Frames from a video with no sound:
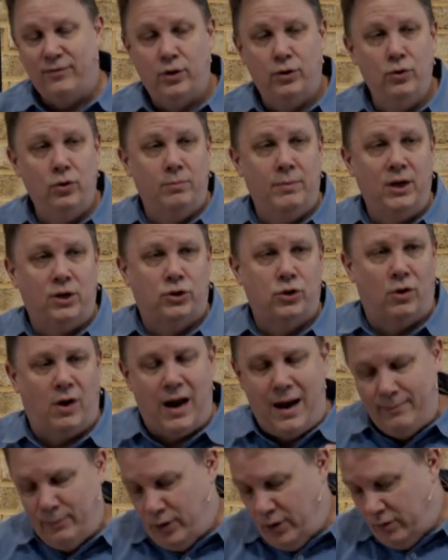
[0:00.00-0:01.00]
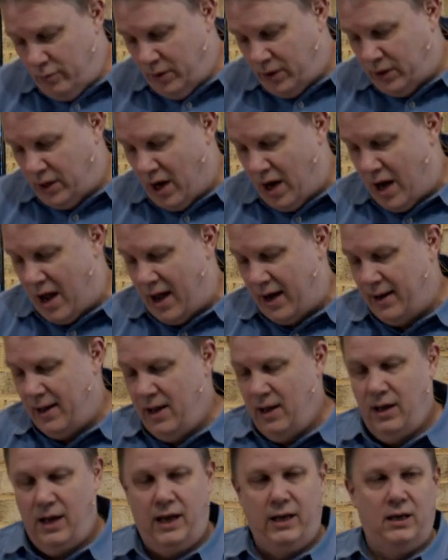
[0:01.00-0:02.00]
to do to make sure I'm good with God
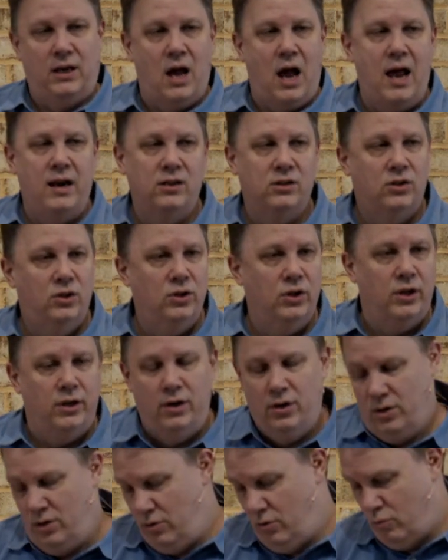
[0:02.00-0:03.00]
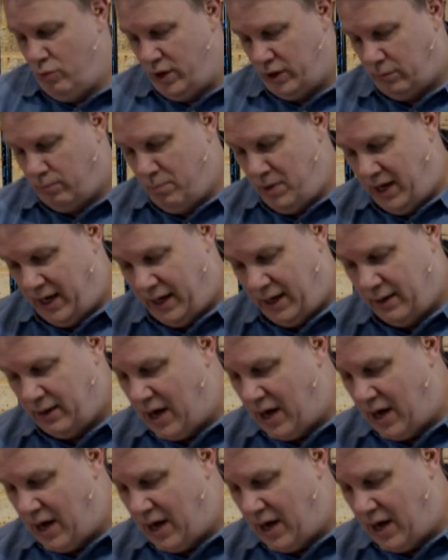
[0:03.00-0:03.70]
and God is good with me?